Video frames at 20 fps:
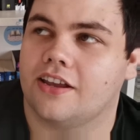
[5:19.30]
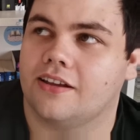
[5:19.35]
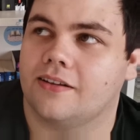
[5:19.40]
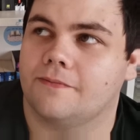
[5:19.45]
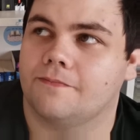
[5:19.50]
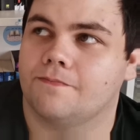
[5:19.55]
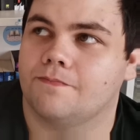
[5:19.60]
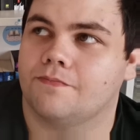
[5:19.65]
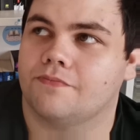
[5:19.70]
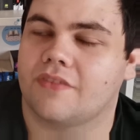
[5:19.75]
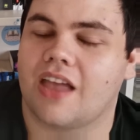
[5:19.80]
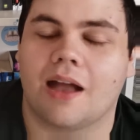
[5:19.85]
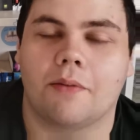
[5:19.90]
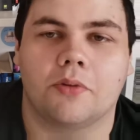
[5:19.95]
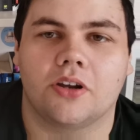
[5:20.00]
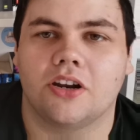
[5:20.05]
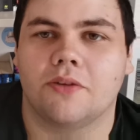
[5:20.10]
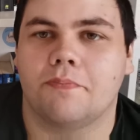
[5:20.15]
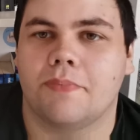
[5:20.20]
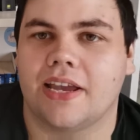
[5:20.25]
I think
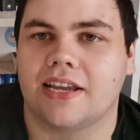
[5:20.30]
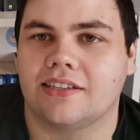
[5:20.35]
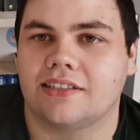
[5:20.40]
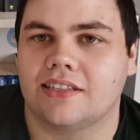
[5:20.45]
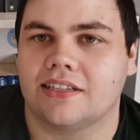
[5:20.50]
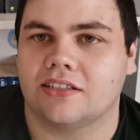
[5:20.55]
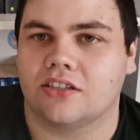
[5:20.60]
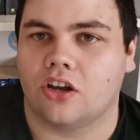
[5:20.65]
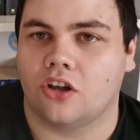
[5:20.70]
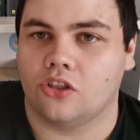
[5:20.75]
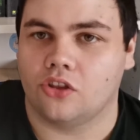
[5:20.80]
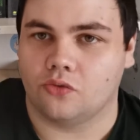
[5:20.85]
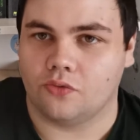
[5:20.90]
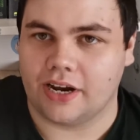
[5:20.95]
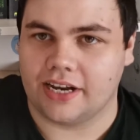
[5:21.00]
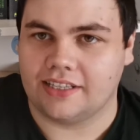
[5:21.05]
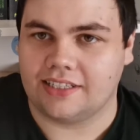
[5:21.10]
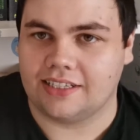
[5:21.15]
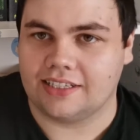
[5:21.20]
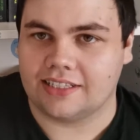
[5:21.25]
I'm going to base this
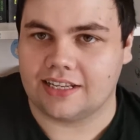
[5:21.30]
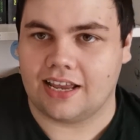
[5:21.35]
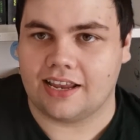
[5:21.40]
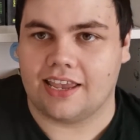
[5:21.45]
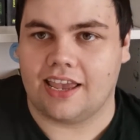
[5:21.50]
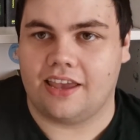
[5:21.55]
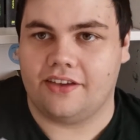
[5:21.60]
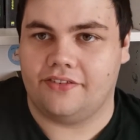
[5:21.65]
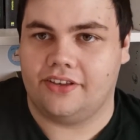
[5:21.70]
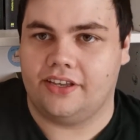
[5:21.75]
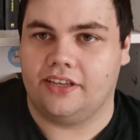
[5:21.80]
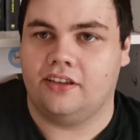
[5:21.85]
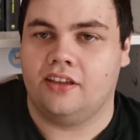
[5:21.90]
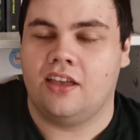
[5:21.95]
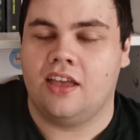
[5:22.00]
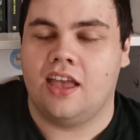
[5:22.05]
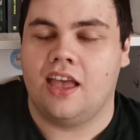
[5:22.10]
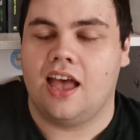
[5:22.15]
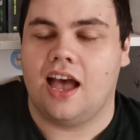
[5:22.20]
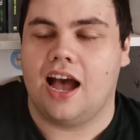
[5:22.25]
on the ratings I gave
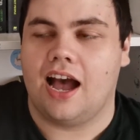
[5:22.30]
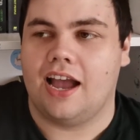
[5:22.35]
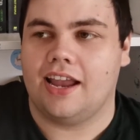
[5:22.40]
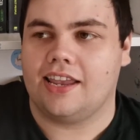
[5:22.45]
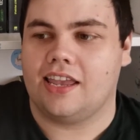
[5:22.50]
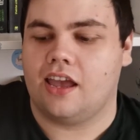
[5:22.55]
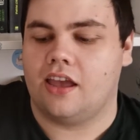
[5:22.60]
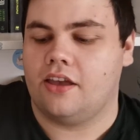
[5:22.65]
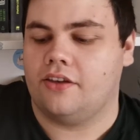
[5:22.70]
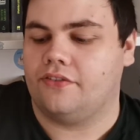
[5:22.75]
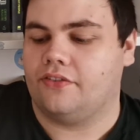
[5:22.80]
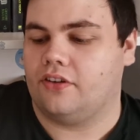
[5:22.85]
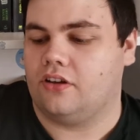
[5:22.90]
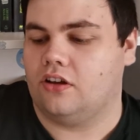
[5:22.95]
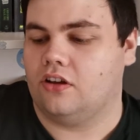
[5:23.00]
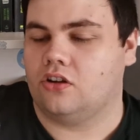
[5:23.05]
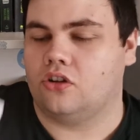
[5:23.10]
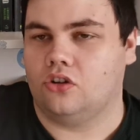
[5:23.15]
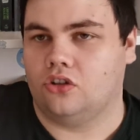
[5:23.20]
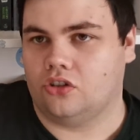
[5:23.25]
it. I
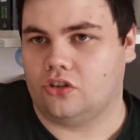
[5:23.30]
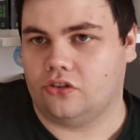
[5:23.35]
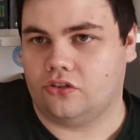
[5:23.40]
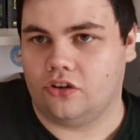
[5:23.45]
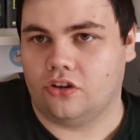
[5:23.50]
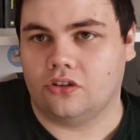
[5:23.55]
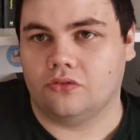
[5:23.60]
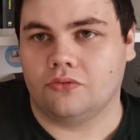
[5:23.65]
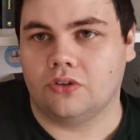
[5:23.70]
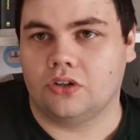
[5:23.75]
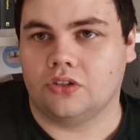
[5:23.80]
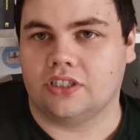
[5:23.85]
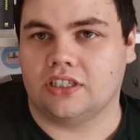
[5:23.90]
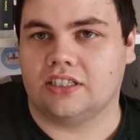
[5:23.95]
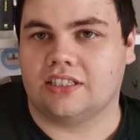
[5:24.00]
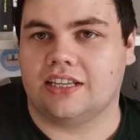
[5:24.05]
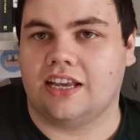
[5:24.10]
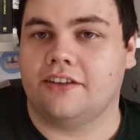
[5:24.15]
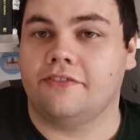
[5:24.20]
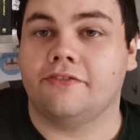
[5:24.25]
gave A Court of Thorn and
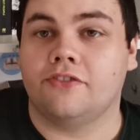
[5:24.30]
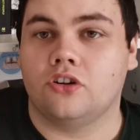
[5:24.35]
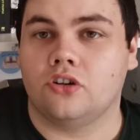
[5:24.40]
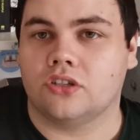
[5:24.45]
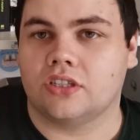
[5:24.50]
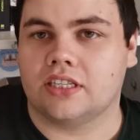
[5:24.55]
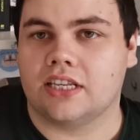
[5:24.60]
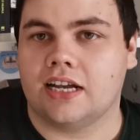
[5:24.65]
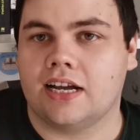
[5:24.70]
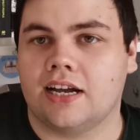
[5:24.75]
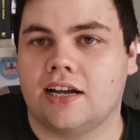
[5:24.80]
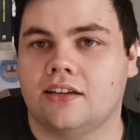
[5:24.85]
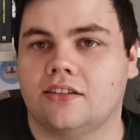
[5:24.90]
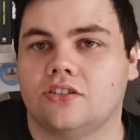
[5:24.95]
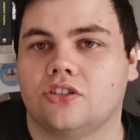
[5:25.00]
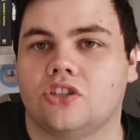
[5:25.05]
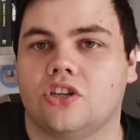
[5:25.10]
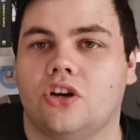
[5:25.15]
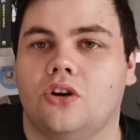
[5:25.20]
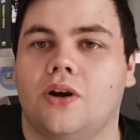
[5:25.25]
Roses a
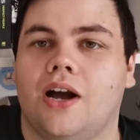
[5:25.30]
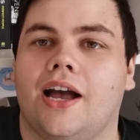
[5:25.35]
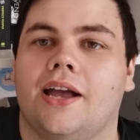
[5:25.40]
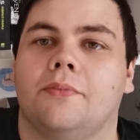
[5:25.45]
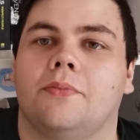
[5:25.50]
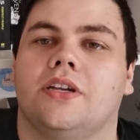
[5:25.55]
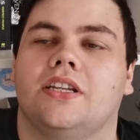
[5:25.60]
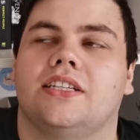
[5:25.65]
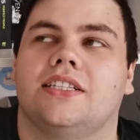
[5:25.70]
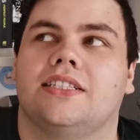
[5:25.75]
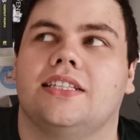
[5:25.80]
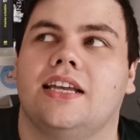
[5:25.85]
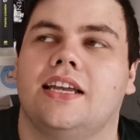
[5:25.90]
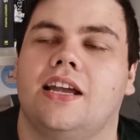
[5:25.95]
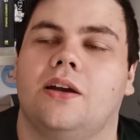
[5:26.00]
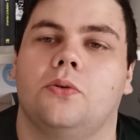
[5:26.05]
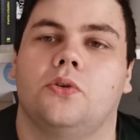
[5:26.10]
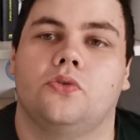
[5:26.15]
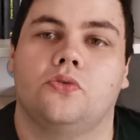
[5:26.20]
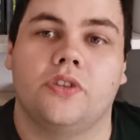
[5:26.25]
4-star, so I'm going to
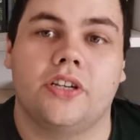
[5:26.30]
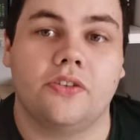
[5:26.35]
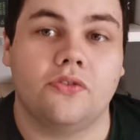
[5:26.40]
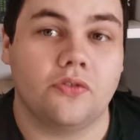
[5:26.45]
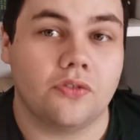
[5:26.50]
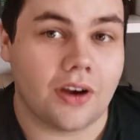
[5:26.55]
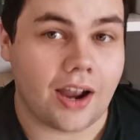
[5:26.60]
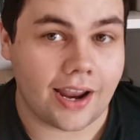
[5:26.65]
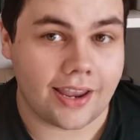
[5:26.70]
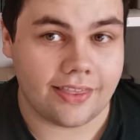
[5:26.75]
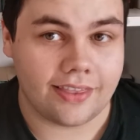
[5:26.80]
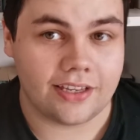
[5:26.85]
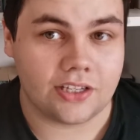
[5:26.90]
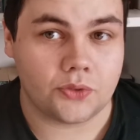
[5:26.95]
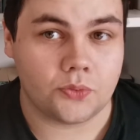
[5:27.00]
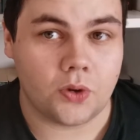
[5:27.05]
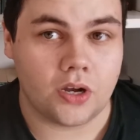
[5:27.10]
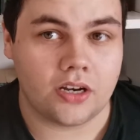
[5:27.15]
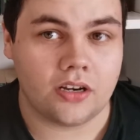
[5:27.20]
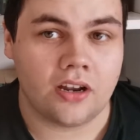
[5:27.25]
say I would rewrite
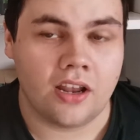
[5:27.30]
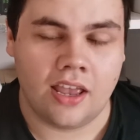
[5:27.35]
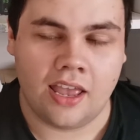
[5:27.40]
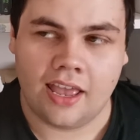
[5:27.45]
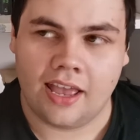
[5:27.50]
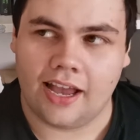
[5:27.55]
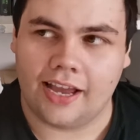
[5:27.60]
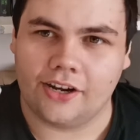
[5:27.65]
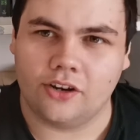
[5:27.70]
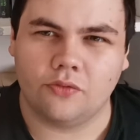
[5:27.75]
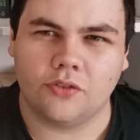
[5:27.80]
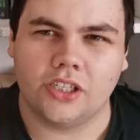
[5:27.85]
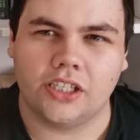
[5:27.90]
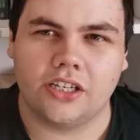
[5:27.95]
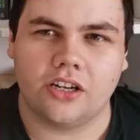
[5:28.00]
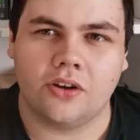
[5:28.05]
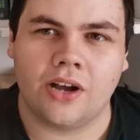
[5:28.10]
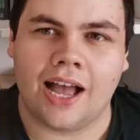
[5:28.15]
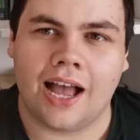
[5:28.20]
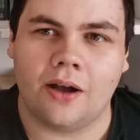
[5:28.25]
this one. I don't
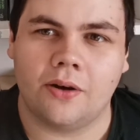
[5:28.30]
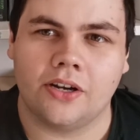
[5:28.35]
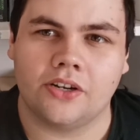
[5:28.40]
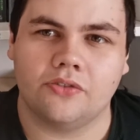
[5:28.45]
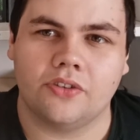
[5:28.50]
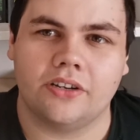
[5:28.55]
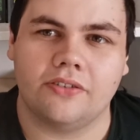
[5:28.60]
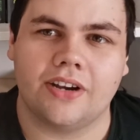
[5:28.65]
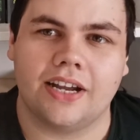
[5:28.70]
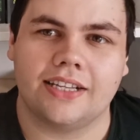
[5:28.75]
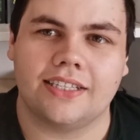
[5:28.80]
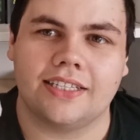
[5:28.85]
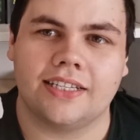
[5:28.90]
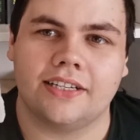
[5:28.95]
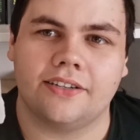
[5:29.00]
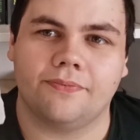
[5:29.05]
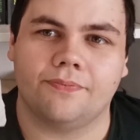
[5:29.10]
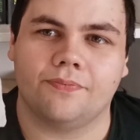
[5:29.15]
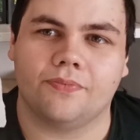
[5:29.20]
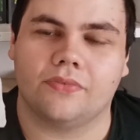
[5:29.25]
really know how I'd
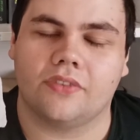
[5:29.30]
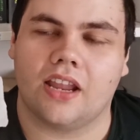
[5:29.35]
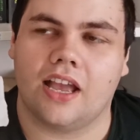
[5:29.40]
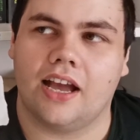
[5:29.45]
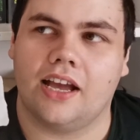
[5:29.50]
rewrite it.